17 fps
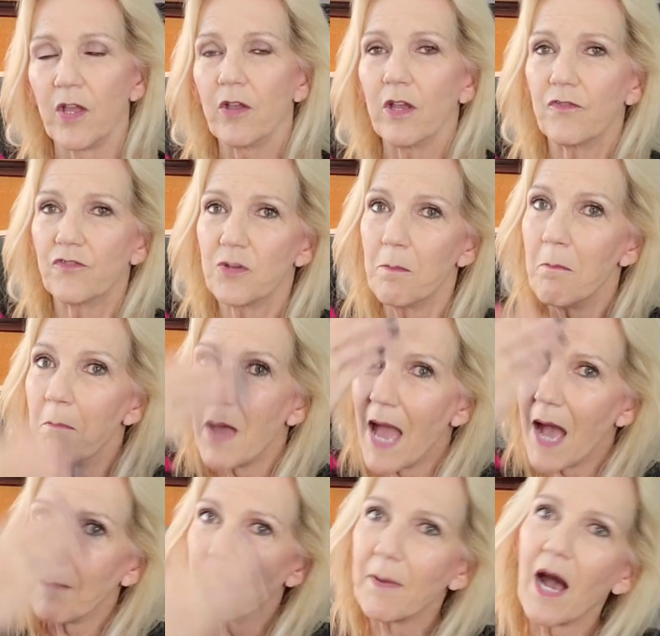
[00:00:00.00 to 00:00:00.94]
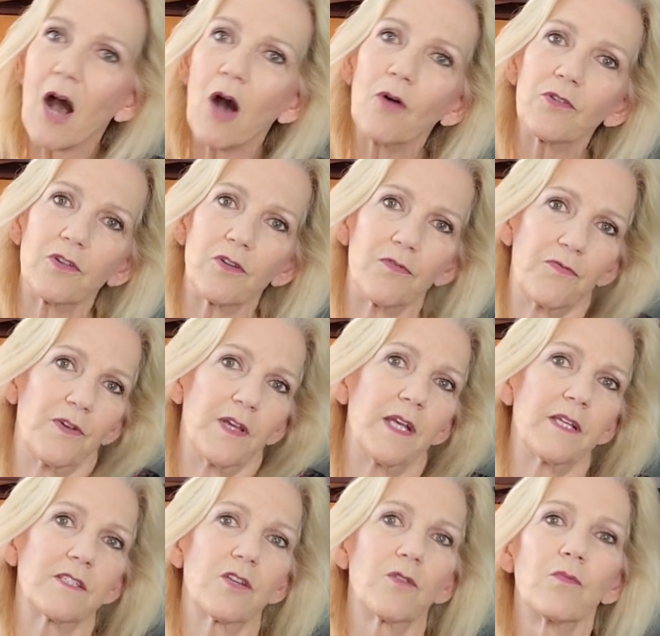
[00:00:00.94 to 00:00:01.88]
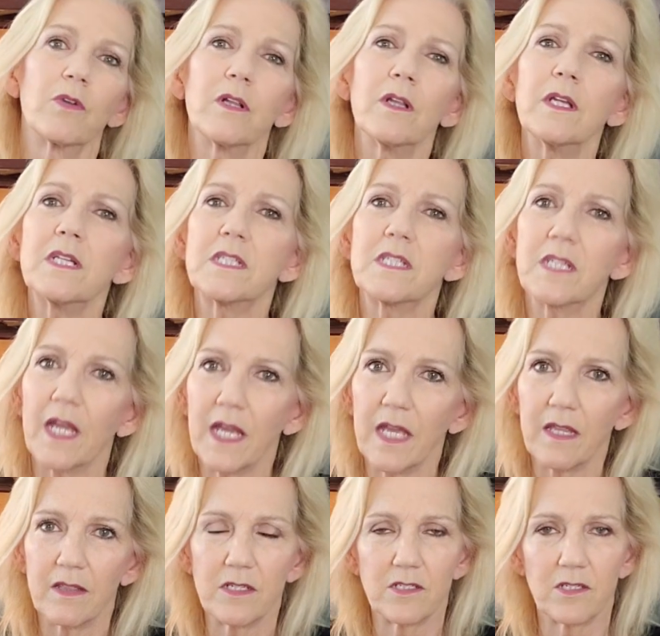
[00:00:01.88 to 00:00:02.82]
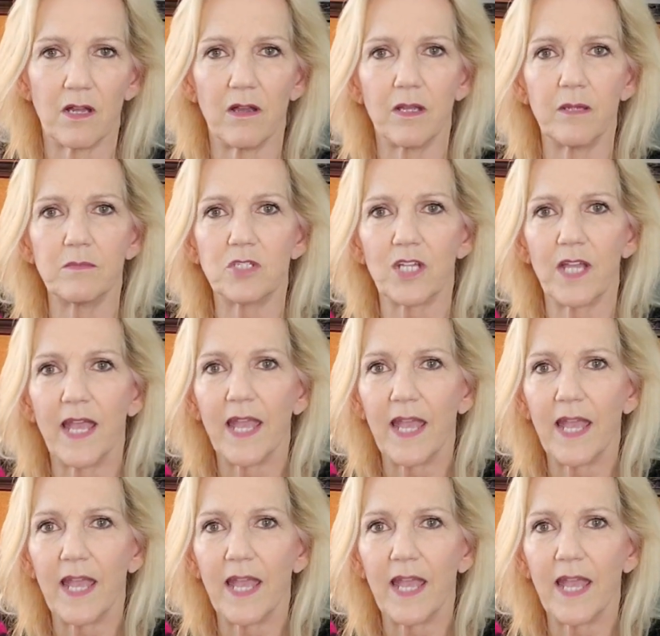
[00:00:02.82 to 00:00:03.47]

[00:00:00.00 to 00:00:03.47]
You have to map out the face and really take the time to